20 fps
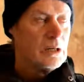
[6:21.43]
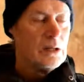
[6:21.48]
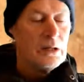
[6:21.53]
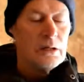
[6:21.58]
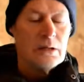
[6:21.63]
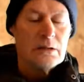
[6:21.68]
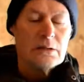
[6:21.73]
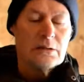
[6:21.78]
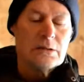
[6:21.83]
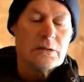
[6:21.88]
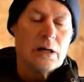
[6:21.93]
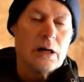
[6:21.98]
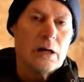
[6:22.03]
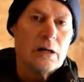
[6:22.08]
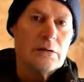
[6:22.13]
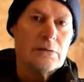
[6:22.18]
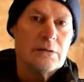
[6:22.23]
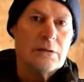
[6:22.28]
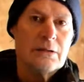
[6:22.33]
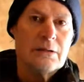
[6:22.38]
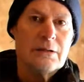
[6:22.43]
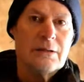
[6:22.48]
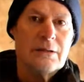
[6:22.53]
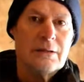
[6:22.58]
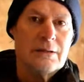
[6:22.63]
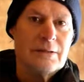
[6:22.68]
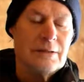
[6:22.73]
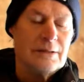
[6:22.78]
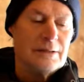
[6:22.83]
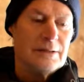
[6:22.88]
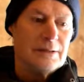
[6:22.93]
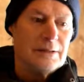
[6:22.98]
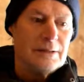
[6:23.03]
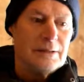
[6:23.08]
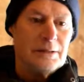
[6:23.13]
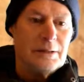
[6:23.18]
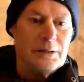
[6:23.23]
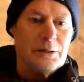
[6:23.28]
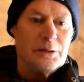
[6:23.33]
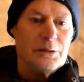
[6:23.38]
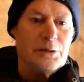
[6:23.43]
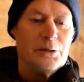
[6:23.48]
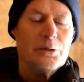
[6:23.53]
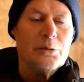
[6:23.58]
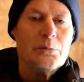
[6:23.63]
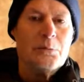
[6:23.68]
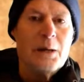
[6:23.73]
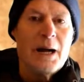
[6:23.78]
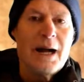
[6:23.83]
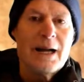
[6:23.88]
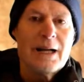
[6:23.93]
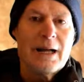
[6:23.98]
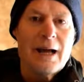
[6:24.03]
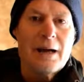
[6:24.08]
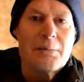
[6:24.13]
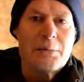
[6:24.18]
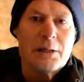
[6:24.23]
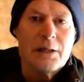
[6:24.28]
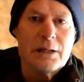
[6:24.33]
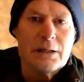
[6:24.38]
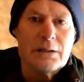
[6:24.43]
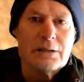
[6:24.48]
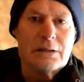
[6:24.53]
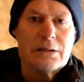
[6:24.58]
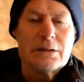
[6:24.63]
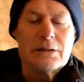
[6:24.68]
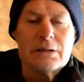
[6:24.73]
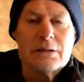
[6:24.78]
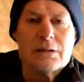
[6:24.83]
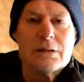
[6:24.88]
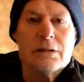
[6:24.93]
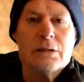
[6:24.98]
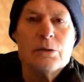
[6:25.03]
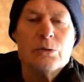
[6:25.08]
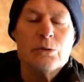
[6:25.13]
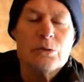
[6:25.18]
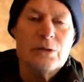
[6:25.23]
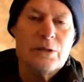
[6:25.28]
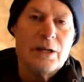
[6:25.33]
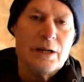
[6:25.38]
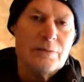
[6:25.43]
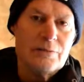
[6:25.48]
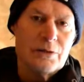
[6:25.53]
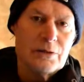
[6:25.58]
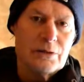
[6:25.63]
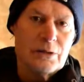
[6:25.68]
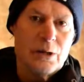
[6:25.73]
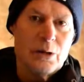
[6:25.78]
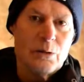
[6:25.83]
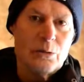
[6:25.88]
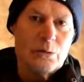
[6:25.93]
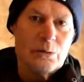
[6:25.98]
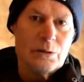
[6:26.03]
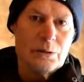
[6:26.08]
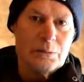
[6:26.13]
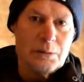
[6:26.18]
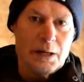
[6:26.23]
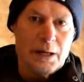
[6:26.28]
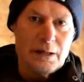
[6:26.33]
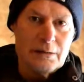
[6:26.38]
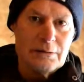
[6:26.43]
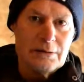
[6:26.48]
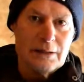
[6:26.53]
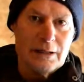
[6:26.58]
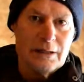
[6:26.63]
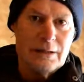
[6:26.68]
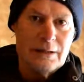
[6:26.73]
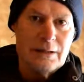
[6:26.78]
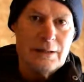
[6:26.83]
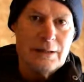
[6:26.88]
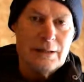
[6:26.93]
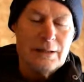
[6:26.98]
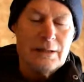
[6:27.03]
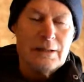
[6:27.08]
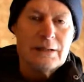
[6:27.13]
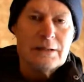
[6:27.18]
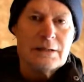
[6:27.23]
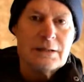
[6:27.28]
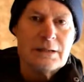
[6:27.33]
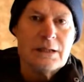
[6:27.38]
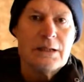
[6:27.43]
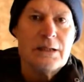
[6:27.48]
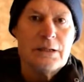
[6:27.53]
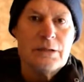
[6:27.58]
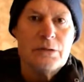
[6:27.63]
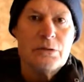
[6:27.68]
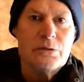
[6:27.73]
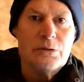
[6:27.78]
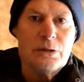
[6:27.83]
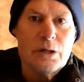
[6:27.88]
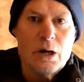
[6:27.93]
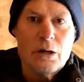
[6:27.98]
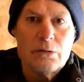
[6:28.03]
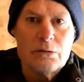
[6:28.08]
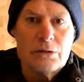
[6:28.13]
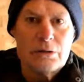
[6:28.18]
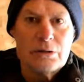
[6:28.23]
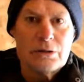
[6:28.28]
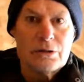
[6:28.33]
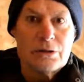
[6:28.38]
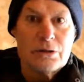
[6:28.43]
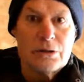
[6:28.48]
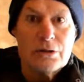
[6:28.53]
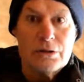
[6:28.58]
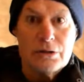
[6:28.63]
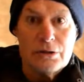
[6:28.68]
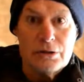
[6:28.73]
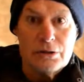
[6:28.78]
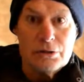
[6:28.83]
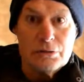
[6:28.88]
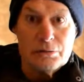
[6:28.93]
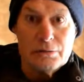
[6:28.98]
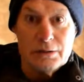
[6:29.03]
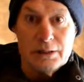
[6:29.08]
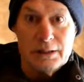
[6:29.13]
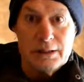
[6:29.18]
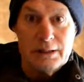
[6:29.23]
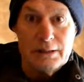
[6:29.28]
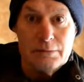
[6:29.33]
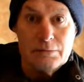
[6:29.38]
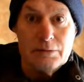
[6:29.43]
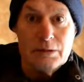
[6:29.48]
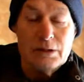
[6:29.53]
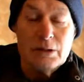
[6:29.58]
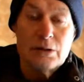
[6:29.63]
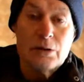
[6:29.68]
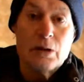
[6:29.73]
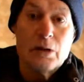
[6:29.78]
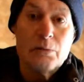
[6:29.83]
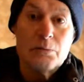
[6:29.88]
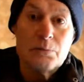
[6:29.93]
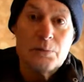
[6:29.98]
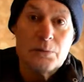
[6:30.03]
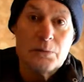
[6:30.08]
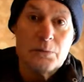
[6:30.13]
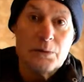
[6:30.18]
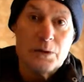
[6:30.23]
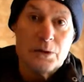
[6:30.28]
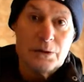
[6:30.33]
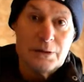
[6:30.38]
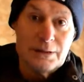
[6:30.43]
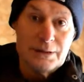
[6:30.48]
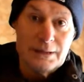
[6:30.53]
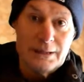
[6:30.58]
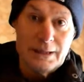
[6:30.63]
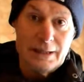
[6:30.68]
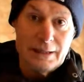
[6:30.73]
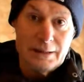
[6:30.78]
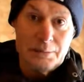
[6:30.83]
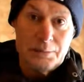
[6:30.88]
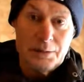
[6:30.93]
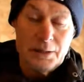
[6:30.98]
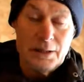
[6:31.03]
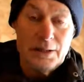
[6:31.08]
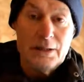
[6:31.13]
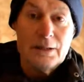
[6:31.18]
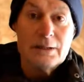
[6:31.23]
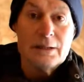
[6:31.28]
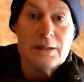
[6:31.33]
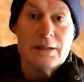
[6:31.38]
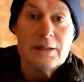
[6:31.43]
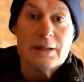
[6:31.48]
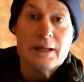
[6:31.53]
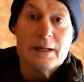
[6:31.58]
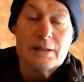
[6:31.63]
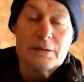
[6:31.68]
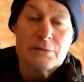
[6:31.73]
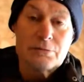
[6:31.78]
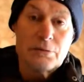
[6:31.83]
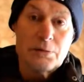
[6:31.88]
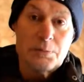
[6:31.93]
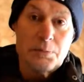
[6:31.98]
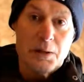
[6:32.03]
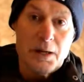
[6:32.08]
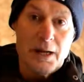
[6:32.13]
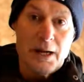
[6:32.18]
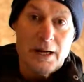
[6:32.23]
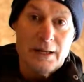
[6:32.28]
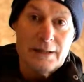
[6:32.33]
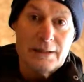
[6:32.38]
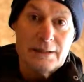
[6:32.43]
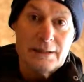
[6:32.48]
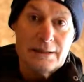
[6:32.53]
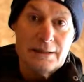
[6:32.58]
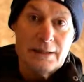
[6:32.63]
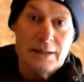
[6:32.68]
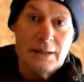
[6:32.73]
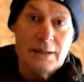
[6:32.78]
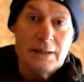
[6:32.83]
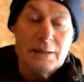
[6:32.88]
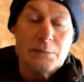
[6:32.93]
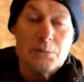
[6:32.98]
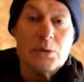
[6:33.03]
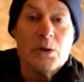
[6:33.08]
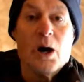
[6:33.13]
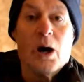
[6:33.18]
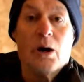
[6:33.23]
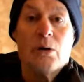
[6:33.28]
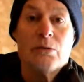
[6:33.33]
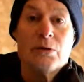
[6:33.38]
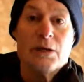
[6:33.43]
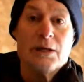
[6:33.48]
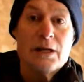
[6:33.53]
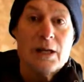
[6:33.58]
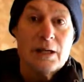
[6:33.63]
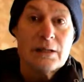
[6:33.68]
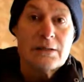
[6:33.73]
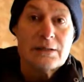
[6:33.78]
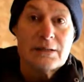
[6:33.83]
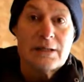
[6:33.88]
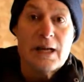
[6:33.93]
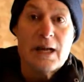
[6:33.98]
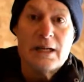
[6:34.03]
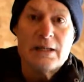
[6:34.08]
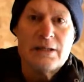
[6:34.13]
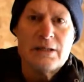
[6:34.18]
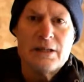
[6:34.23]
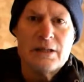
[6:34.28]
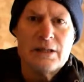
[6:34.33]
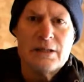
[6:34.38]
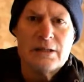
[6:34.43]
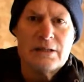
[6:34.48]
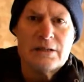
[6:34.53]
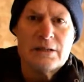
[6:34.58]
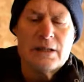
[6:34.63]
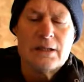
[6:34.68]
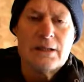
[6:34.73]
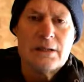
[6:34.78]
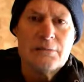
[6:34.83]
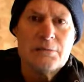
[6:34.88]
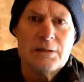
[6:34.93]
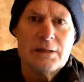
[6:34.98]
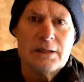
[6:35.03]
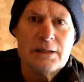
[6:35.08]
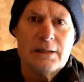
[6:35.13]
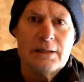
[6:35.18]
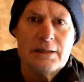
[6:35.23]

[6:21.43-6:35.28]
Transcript: So your bad habits that you're never told about see you go to surgery with a compromised hip that gets replaced but only lasts 10 years anyway.